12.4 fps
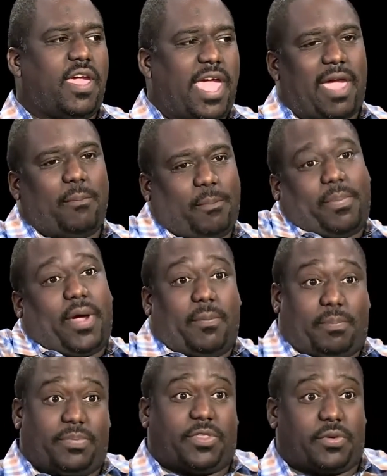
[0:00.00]
But
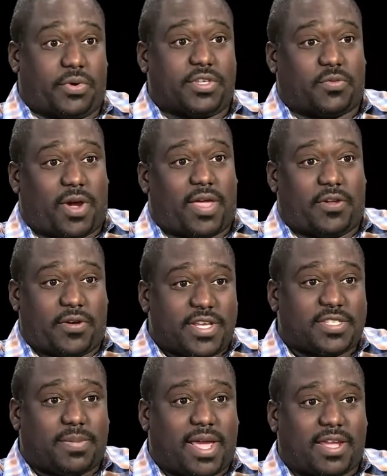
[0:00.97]
the reason why there
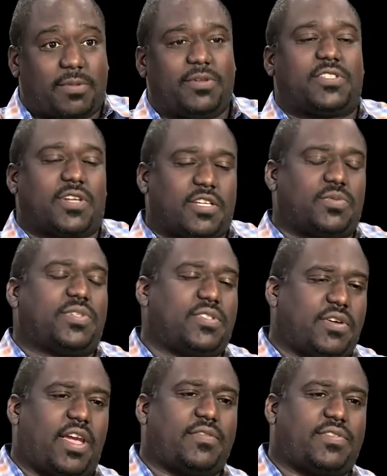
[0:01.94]
is black communities is because we
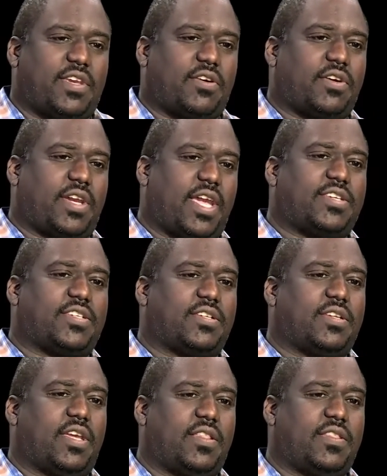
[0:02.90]
still have
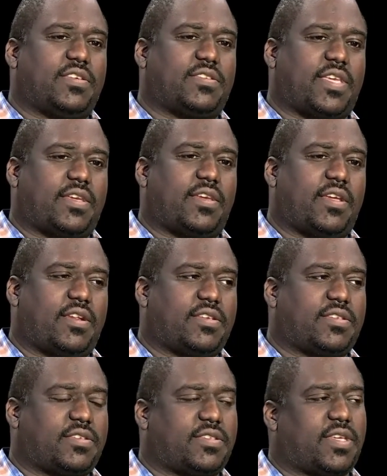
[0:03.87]
segregation in this
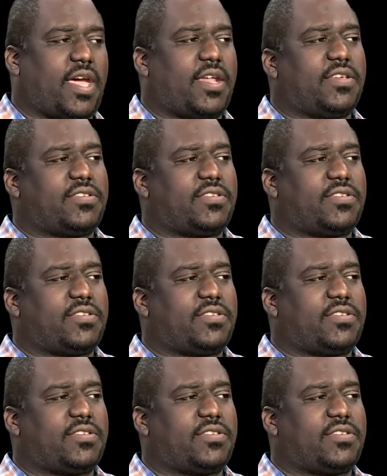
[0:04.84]
society.